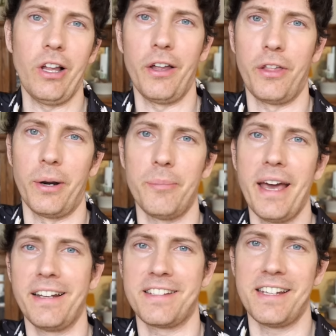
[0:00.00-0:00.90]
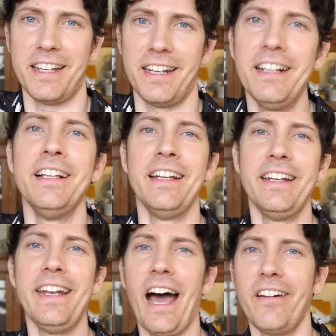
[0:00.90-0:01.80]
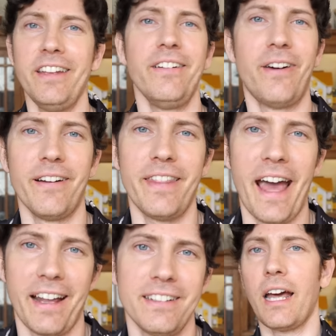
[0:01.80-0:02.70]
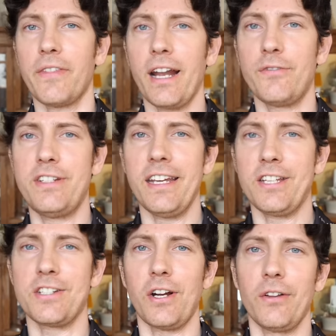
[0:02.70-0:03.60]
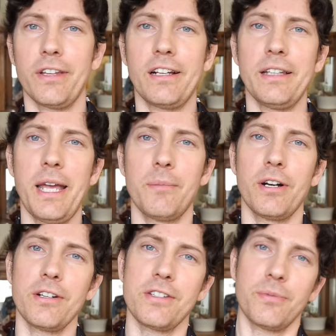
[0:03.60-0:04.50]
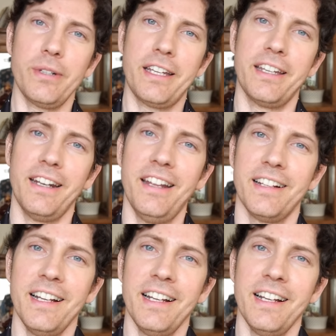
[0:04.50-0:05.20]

other medicine. Now you've heard that. Now that I've dissed all the claimers, we can